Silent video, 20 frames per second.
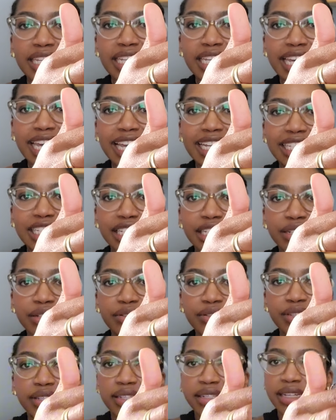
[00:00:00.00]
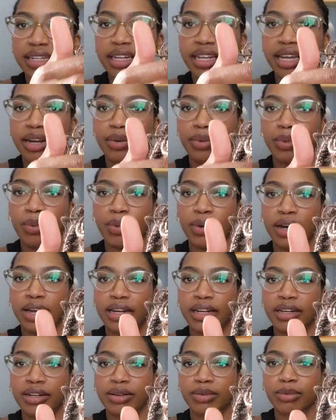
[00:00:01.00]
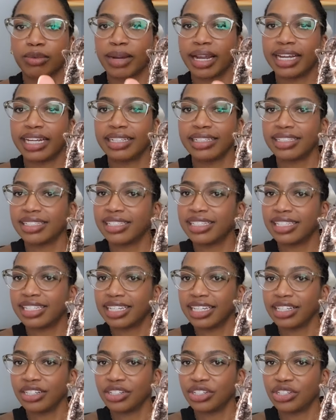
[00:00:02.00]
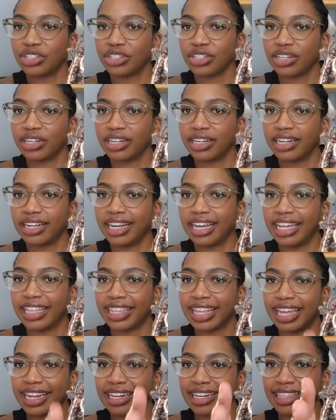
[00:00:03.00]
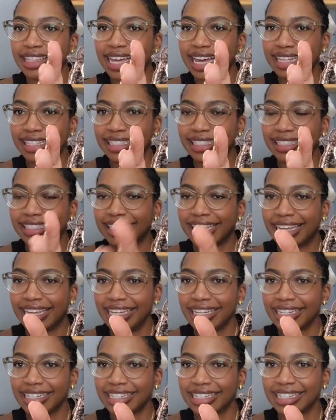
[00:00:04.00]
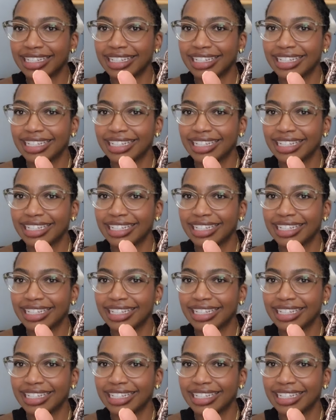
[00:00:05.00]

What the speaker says: is used to knit one raglan stitch, and then that's it.